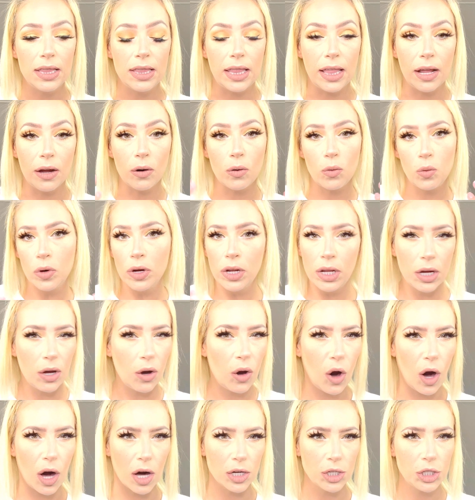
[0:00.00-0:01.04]
they're really
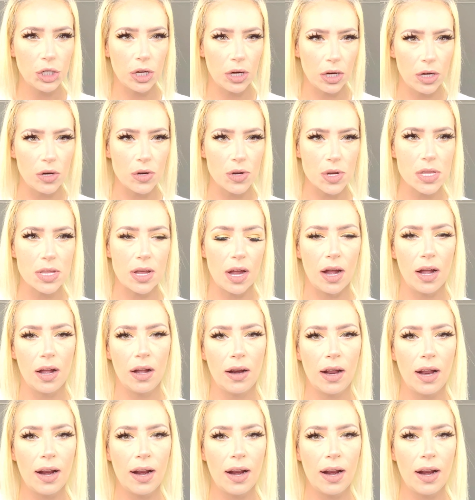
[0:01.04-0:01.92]
harsh on your skin.